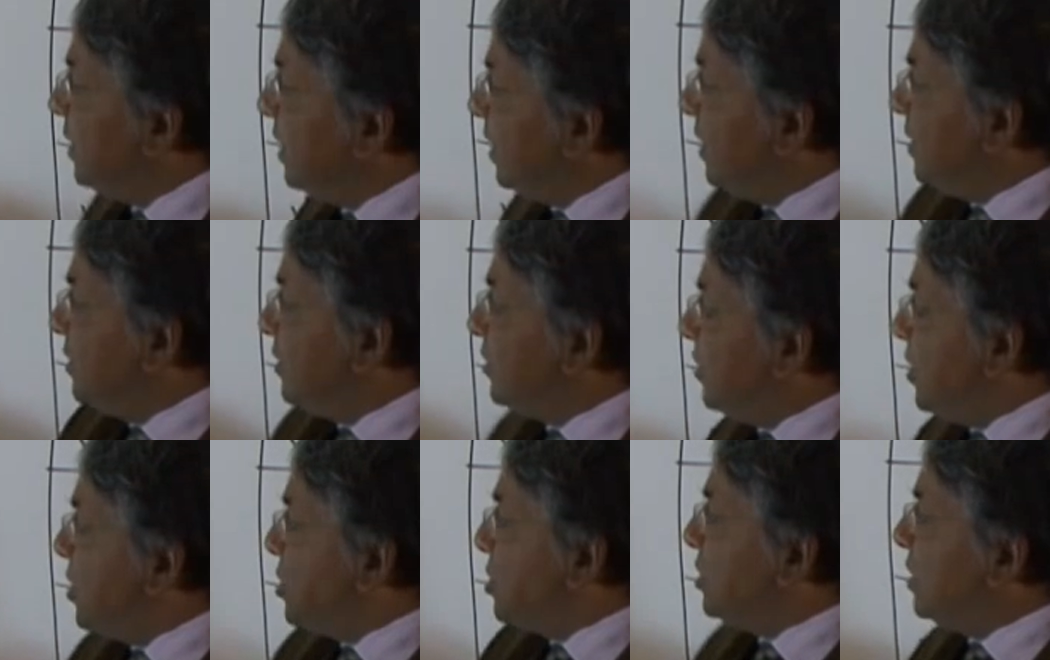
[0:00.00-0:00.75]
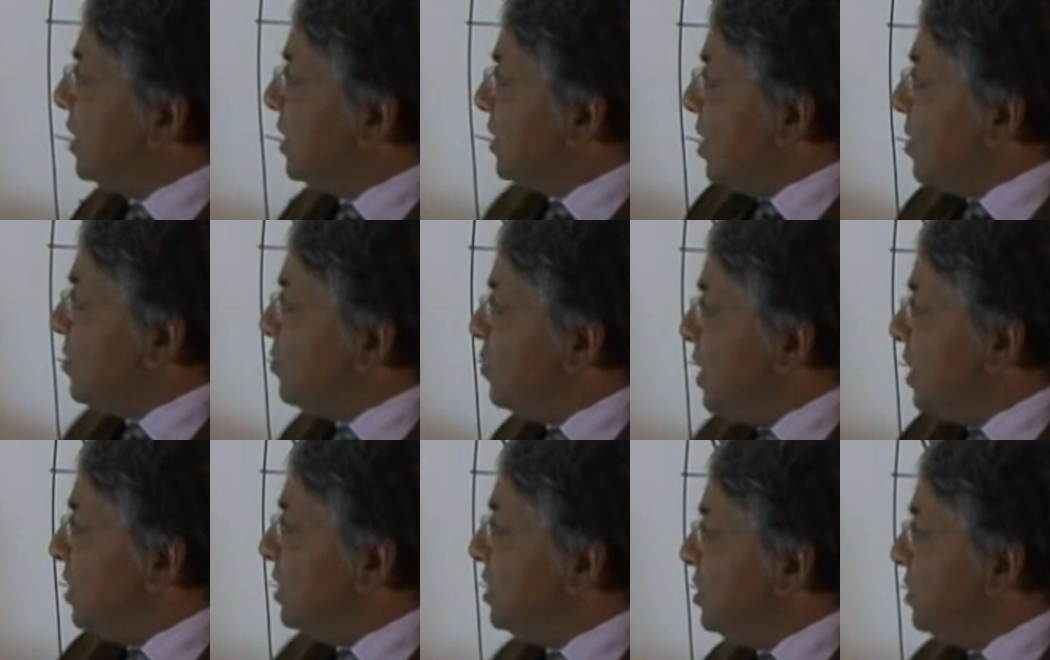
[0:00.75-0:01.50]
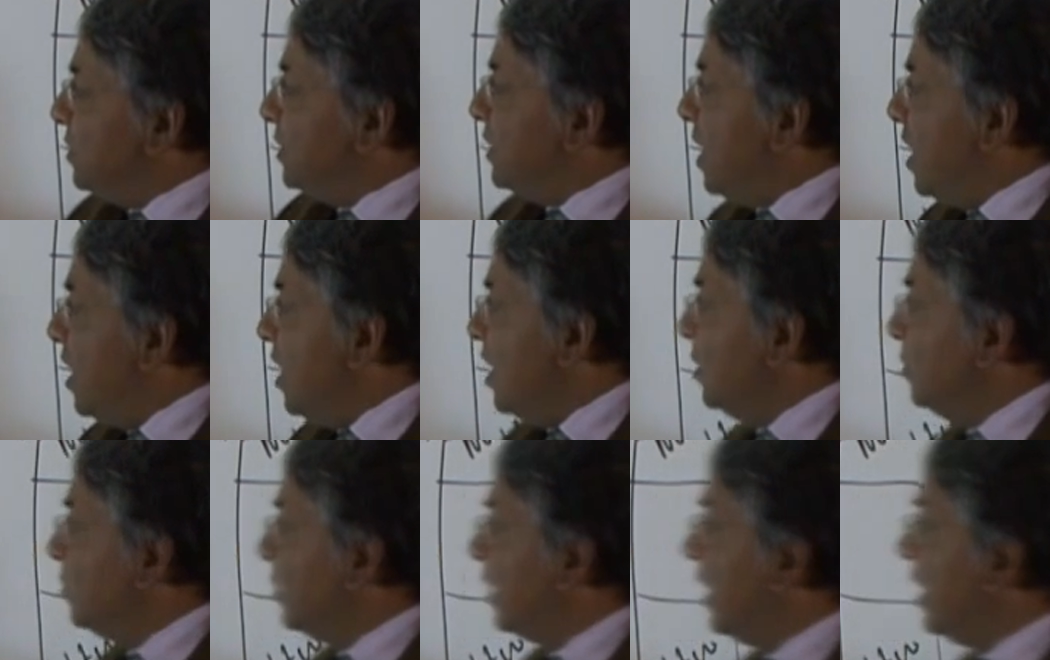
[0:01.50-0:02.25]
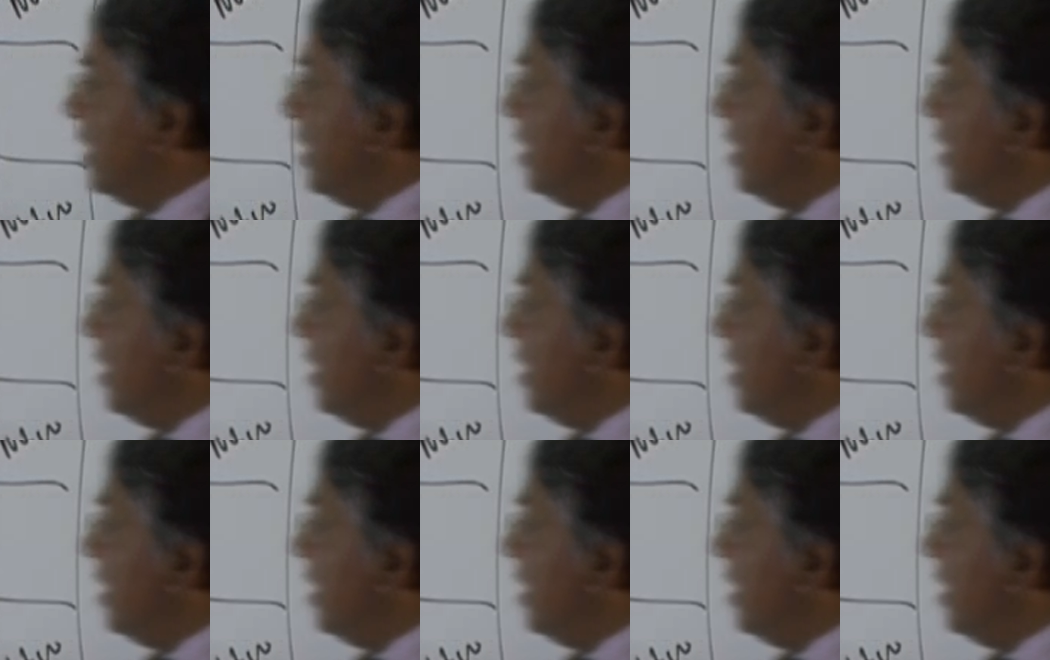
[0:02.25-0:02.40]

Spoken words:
the integration that we only do in the hardware,